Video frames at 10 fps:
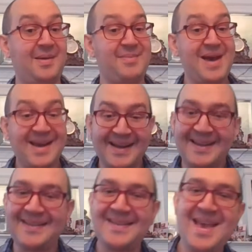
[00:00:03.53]
I'm
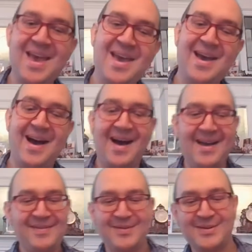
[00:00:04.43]
back.
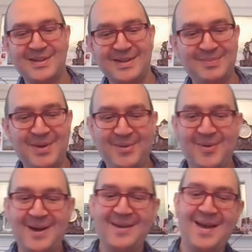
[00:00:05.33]
Hey folks, it's been a
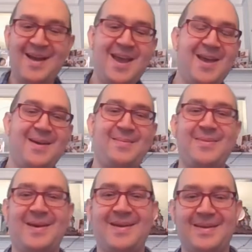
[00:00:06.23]
while. I am
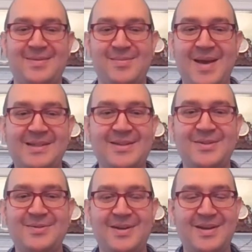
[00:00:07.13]
coming back to
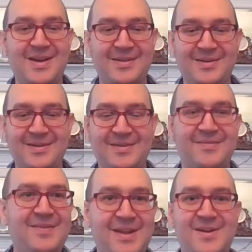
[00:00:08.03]
do another
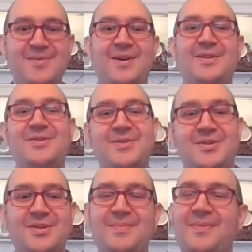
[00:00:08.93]
video on
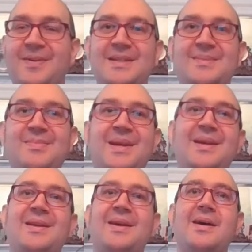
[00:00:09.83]
YouTube. Reason
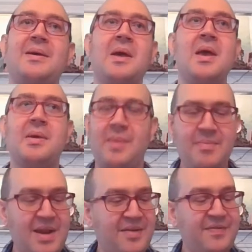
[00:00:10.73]
being, my
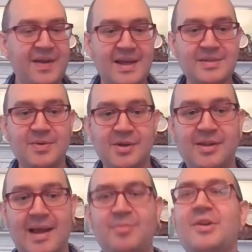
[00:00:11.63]
many fans were
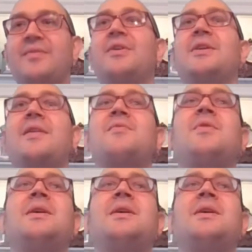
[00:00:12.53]
clamoring for another